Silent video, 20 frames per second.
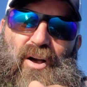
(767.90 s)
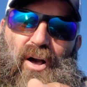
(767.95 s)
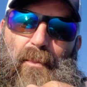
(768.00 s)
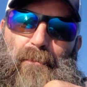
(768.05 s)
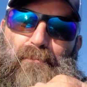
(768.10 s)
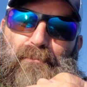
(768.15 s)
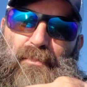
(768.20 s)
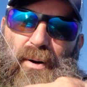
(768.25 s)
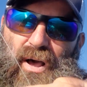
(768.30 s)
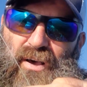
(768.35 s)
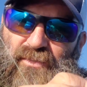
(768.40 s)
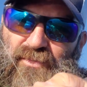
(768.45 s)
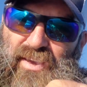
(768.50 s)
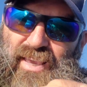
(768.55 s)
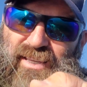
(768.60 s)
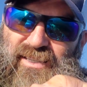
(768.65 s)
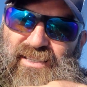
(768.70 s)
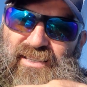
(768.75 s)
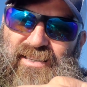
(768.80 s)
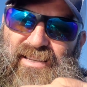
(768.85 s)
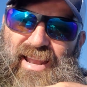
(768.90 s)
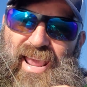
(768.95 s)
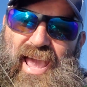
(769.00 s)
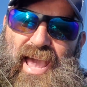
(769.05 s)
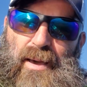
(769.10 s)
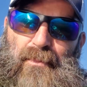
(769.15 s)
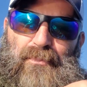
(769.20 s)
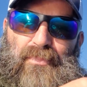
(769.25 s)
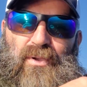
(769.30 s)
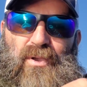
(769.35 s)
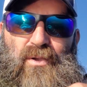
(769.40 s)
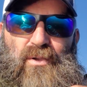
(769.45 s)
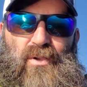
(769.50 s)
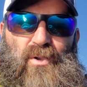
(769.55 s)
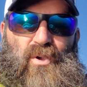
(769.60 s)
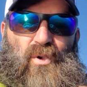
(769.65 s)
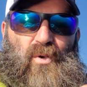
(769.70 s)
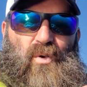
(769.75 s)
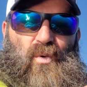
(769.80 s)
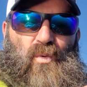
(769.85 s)
above his snap
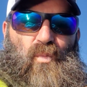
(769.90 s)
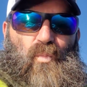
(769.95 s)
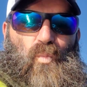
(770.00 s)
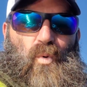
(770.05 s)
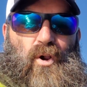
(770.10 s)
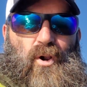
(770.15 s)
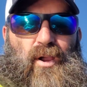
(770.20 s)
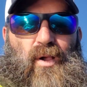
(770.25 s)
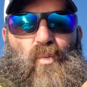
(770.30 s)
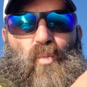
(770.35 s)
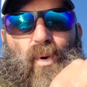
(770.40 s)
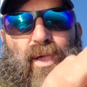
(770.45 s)
where it